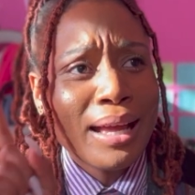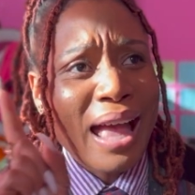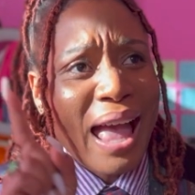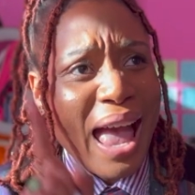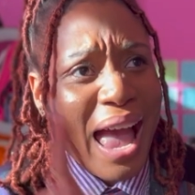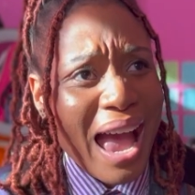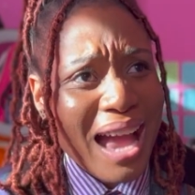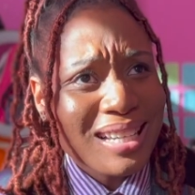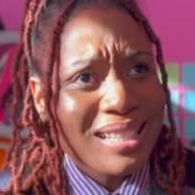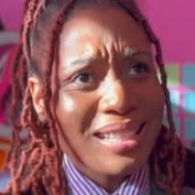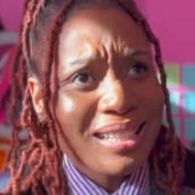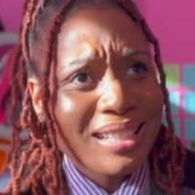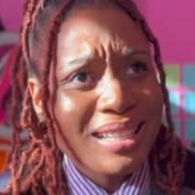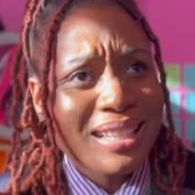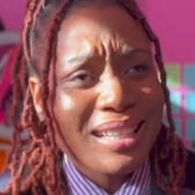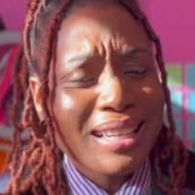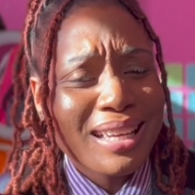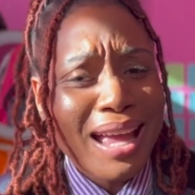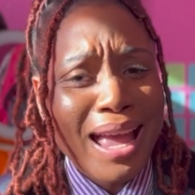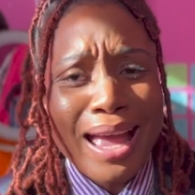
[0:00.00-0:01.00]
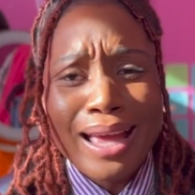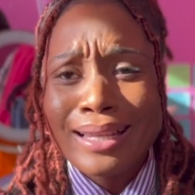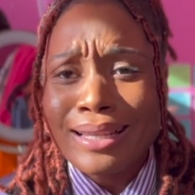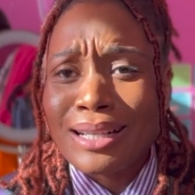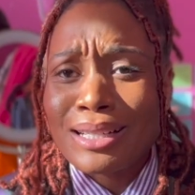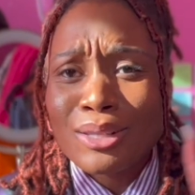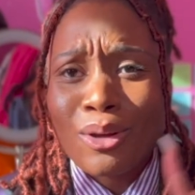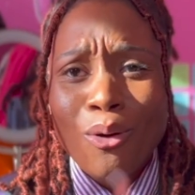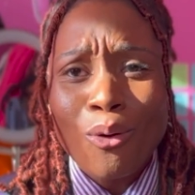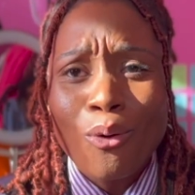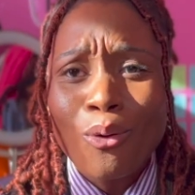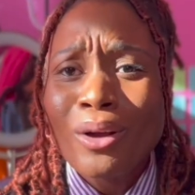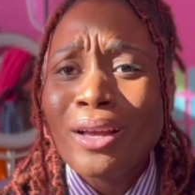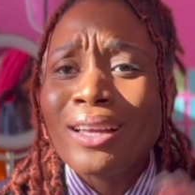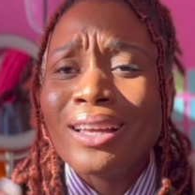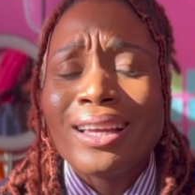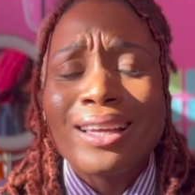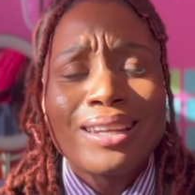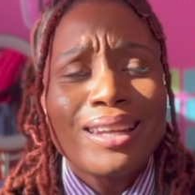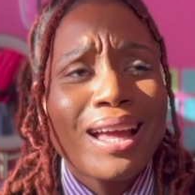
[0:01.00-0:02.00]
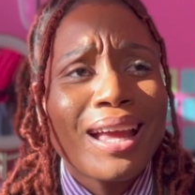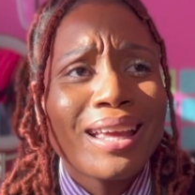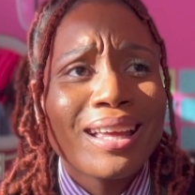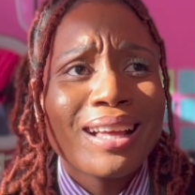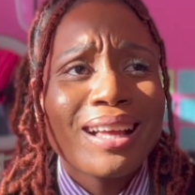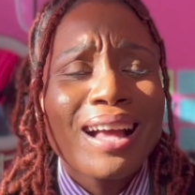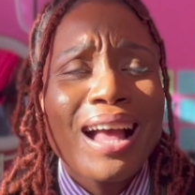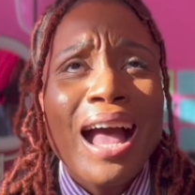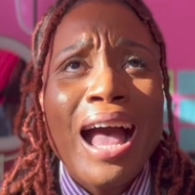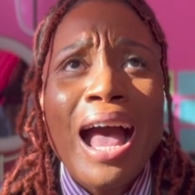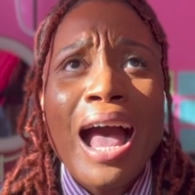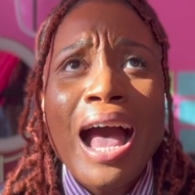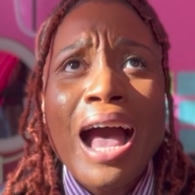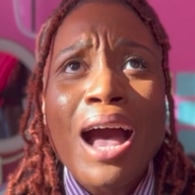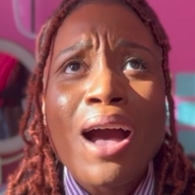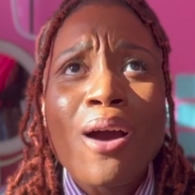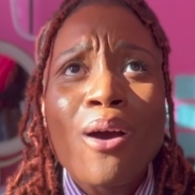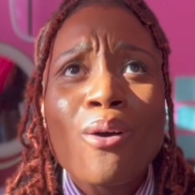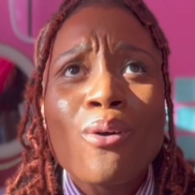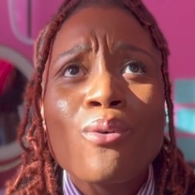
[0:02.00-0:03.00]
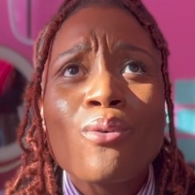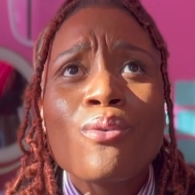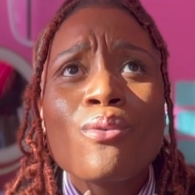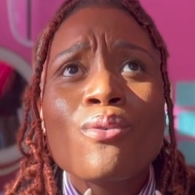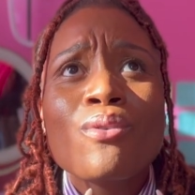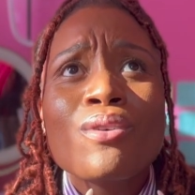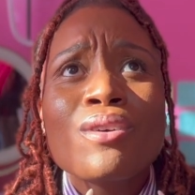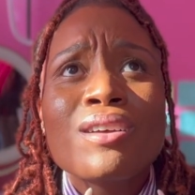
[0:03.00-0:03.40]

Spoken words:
Ashley and this whole, like, how...